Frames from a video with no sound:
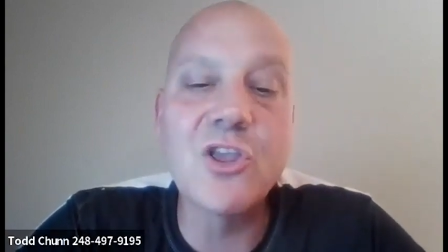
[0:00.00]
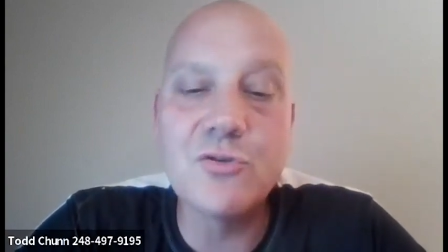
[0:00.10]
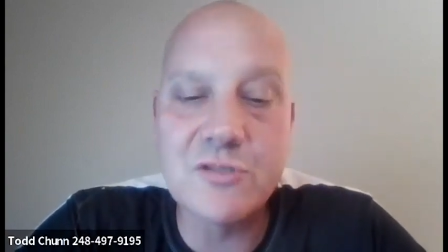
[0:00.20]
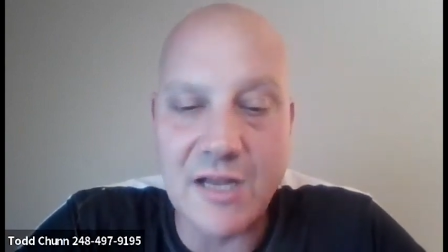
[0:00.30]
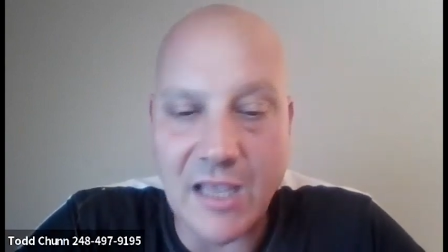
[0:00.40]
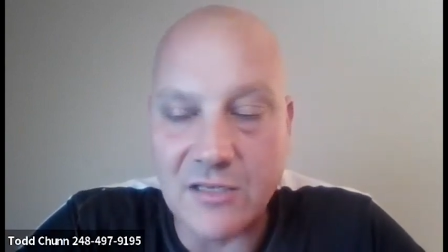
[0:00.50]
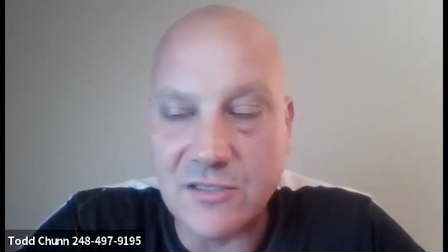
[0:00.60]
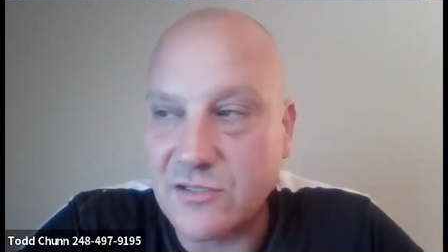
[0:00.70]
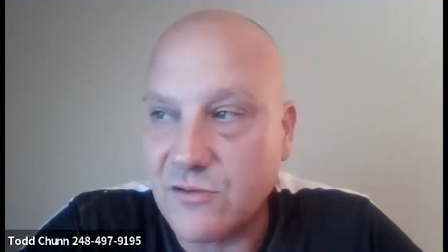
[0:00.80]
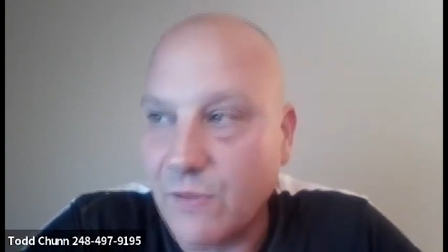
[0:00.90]
to use it
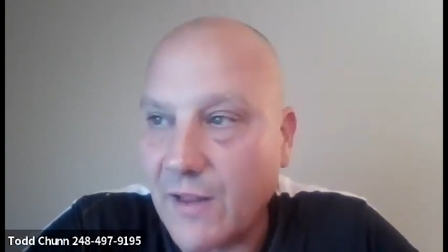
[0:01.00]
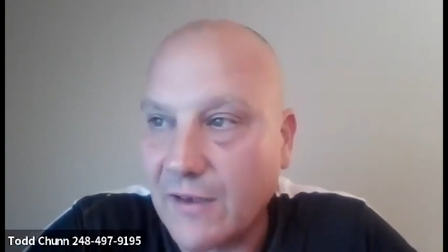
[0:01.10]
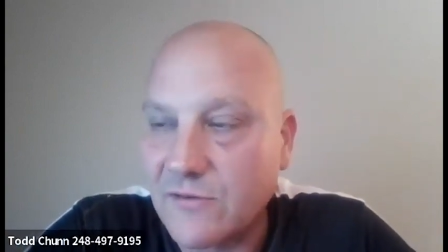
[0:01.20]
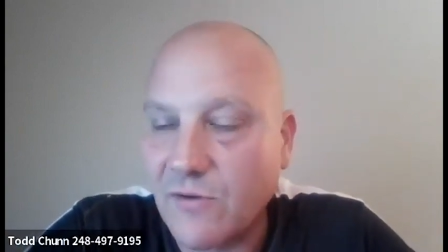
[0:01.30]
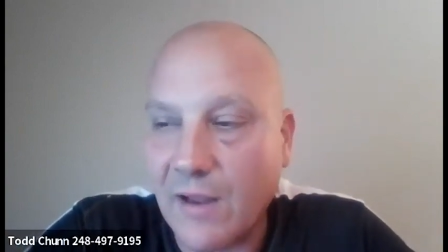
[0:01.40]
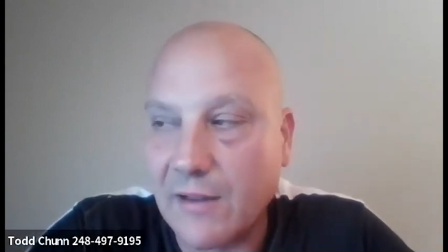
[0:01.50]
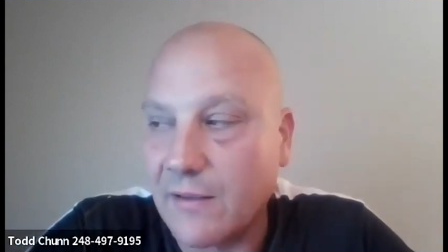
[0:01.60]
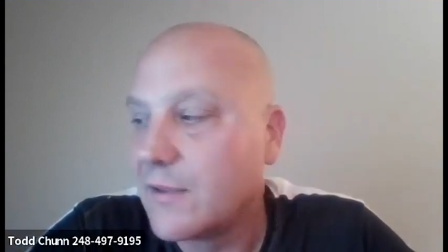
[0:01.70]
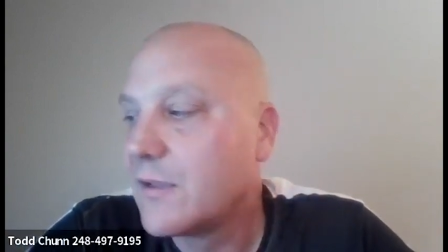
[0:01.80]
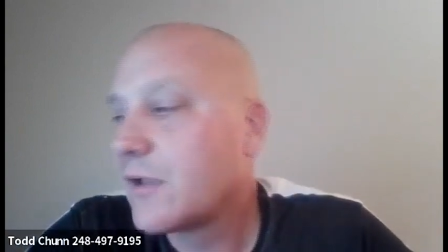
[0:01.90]
against you when they try
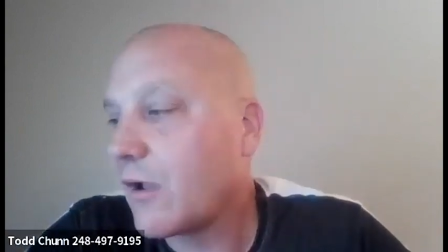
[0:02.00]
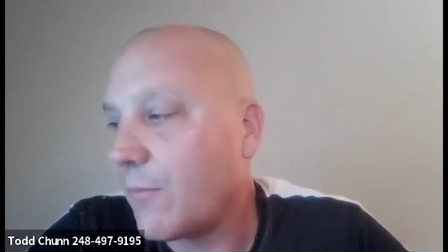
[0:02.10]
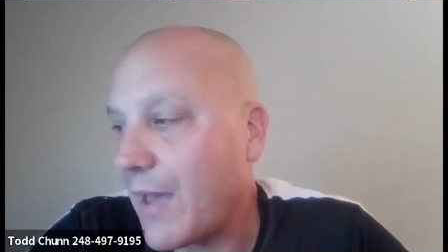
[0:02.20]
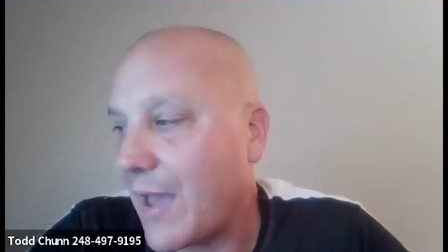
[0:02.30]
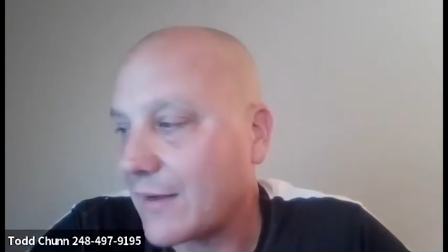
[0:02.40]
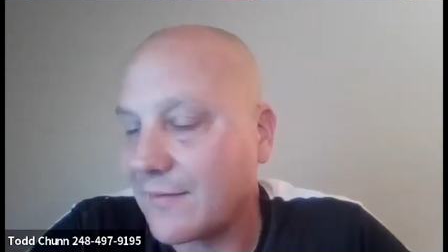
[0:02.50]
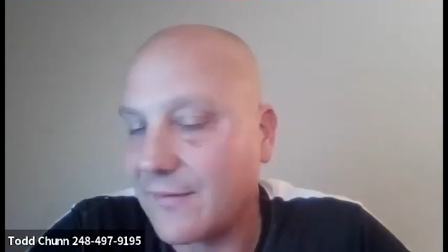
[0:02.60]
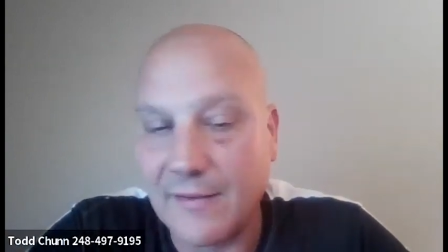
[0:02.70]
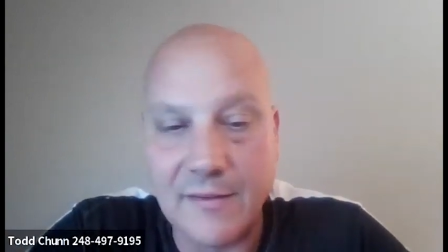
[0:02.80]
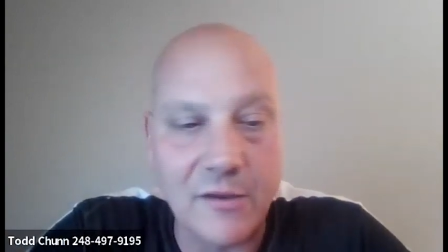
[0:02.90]
to come back to
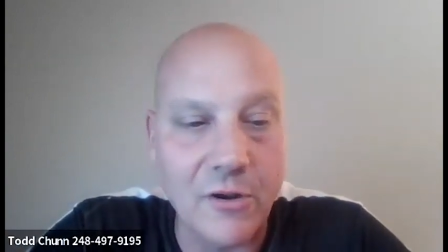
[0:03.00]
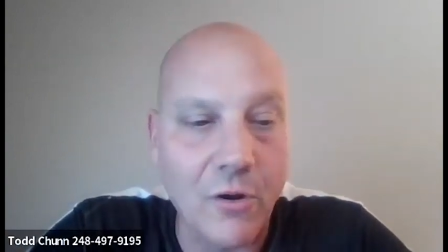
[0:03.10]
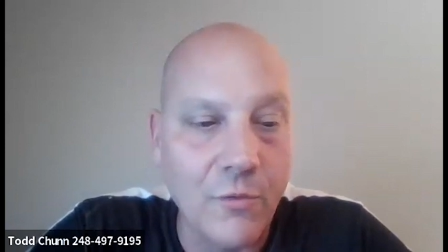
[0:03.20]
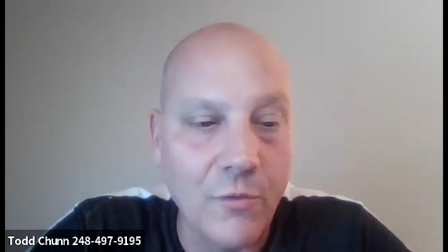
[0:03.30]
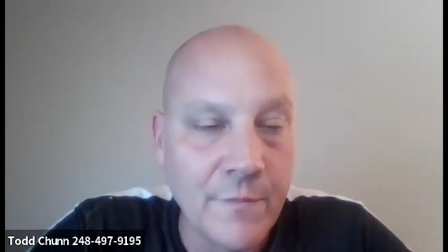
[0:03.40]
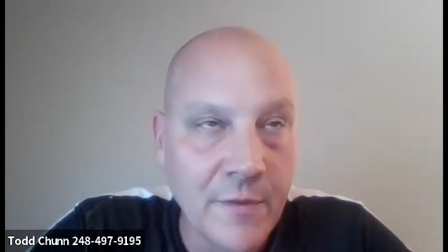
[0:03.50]
you, you know,